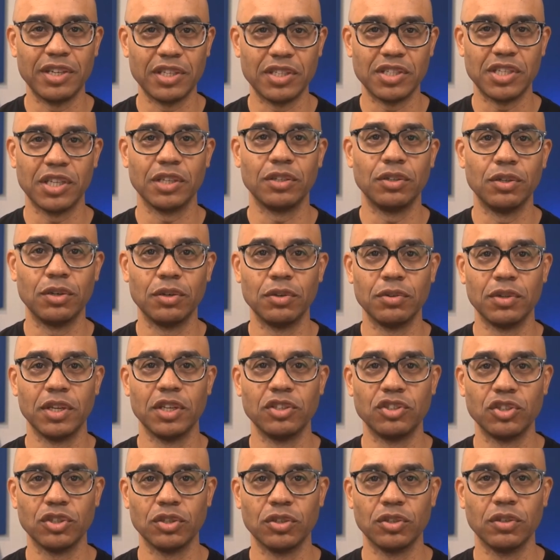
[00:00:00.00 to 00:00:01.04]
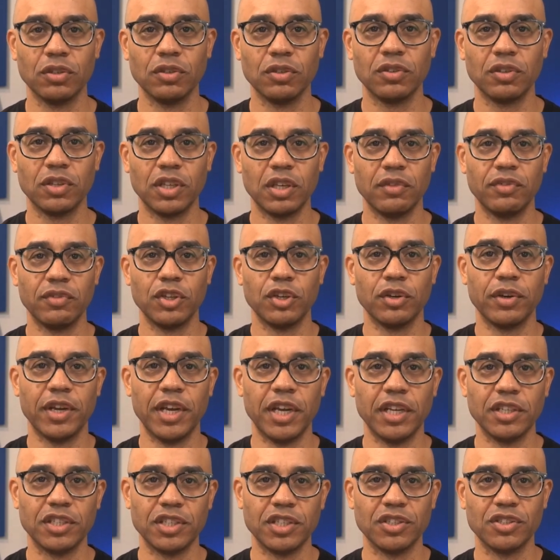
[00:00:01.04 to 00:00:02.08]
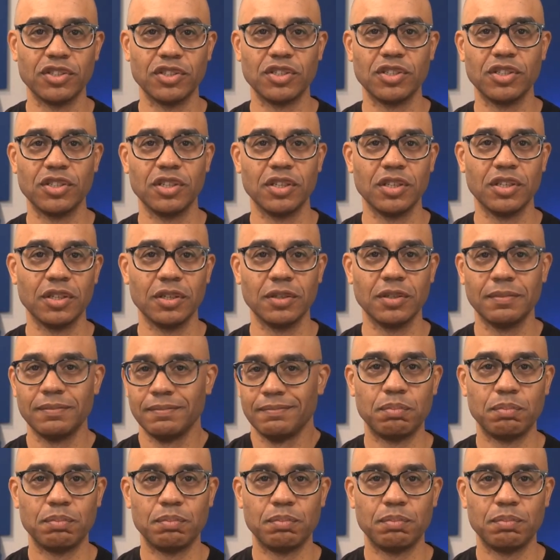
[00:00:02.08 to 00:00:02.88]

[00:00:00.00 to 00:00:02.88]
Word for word: signal that you're giving your agents to